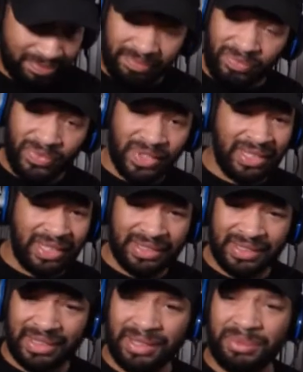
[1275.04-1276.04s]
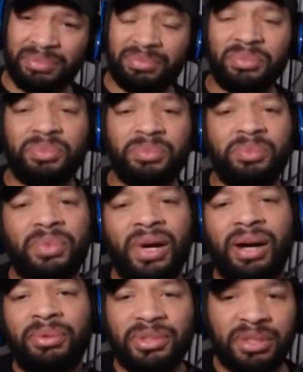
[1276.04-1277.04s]
like I said, I will
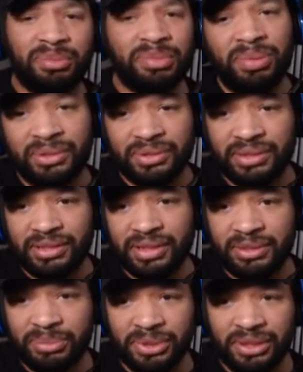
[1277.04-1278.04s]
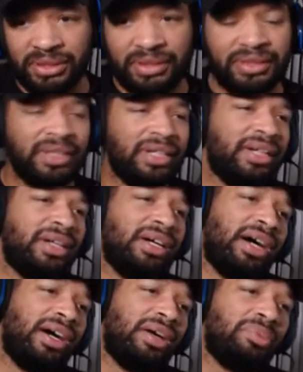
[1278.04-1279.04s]
keep you posted next week.
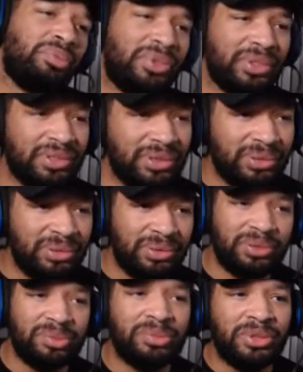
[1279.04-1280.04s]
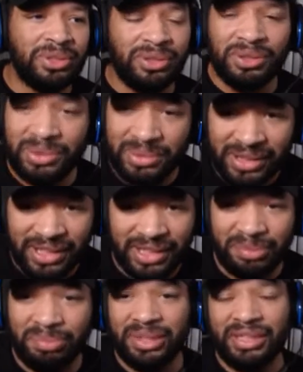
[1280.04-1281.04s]
More news, more little
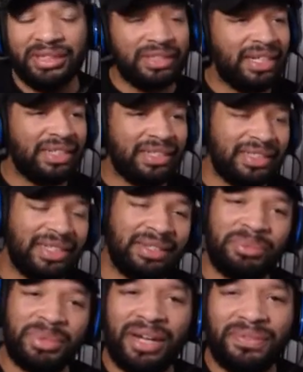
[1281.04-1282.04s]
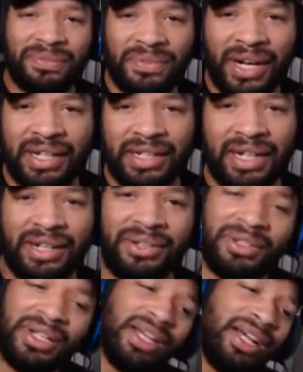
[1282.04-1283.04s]
tidbits. Like I said, when I find out,
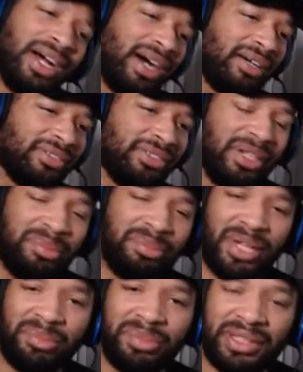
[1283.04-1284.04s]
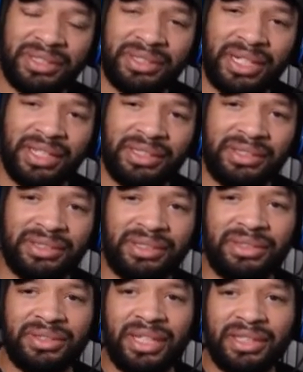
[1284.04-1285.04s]
you know what I mean, I'll make sure I let you know
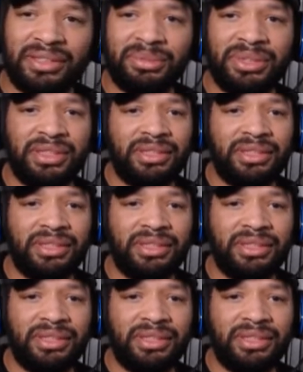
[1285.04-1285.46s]
next week.